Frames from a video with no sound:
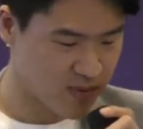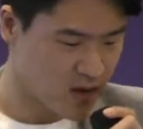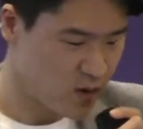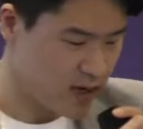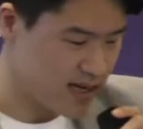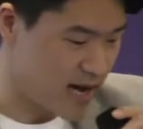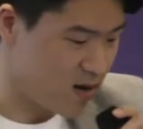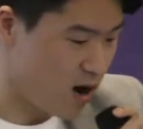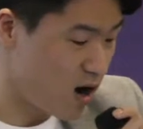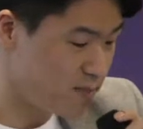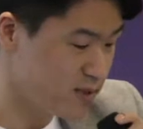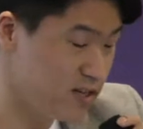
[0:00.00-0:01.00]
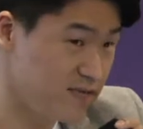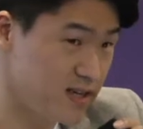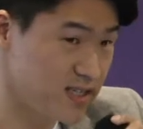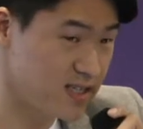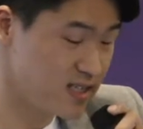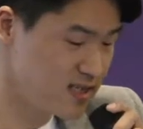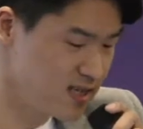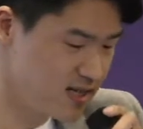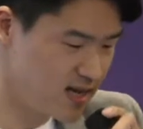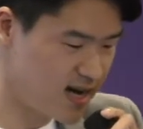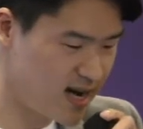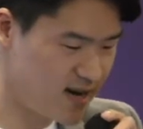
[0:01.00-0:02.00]
who are now all believers.
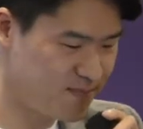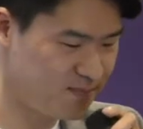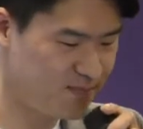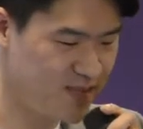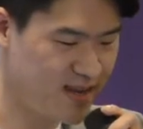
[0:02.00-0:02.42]
And